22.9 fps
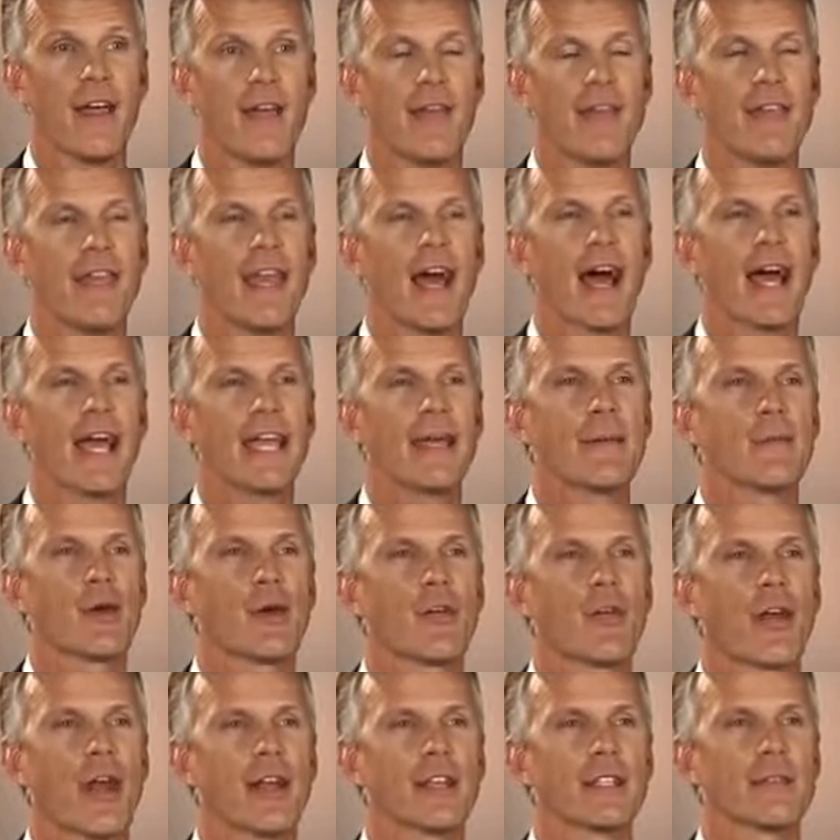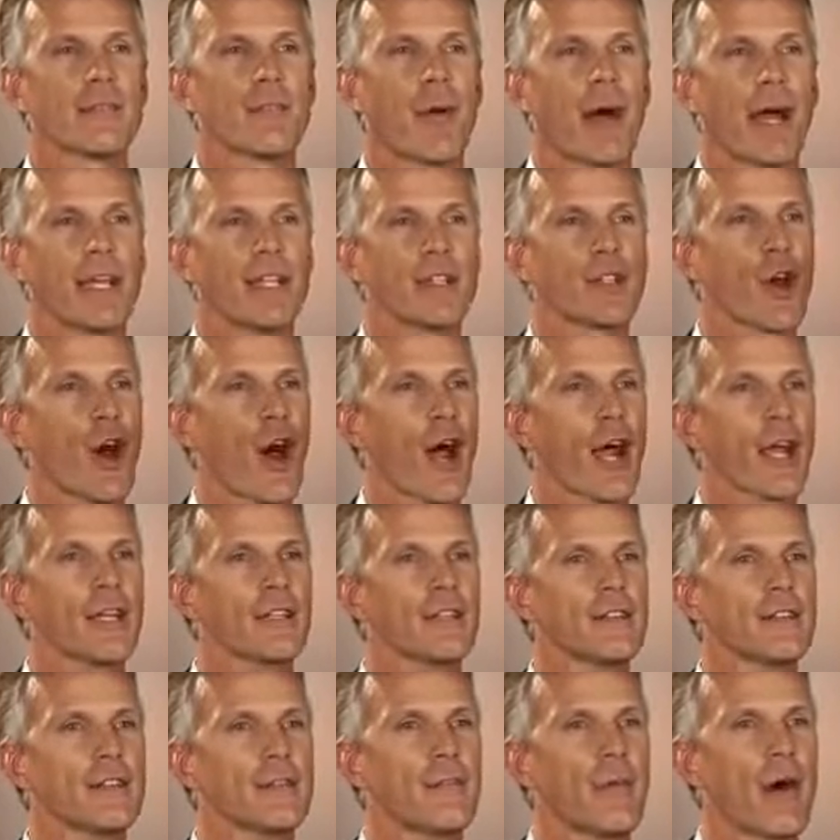The IMRS, by talking
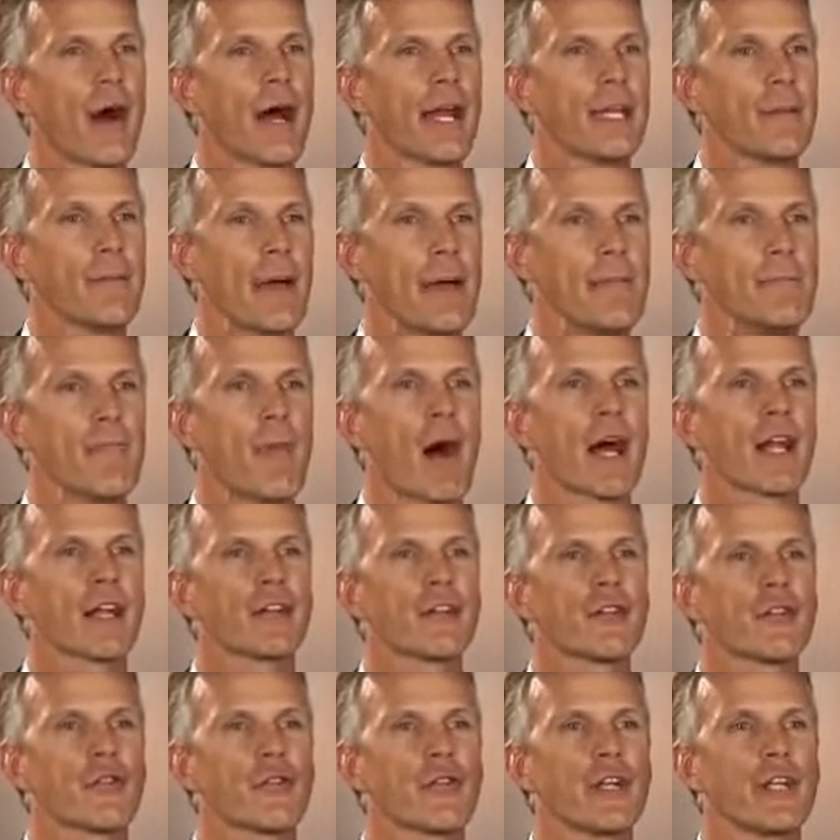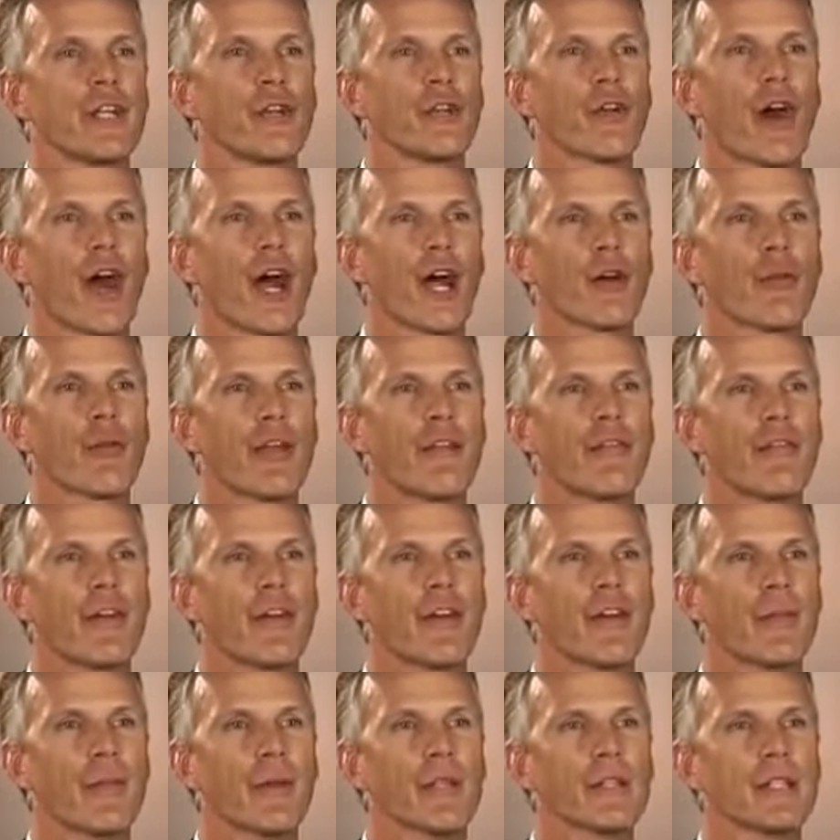to the body, by monitoring your heart rate
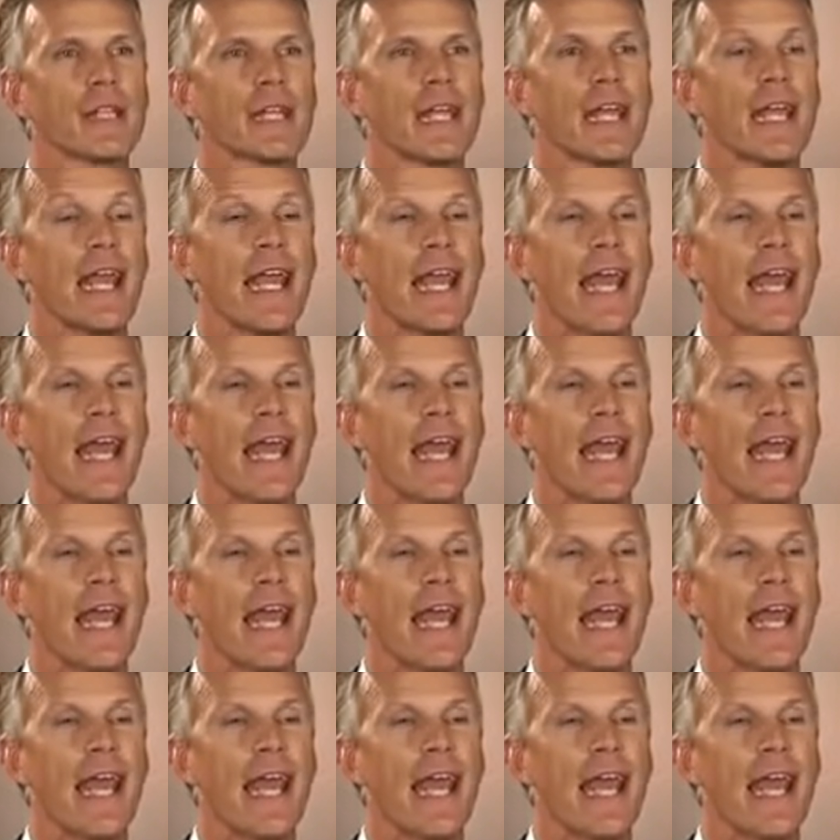variability,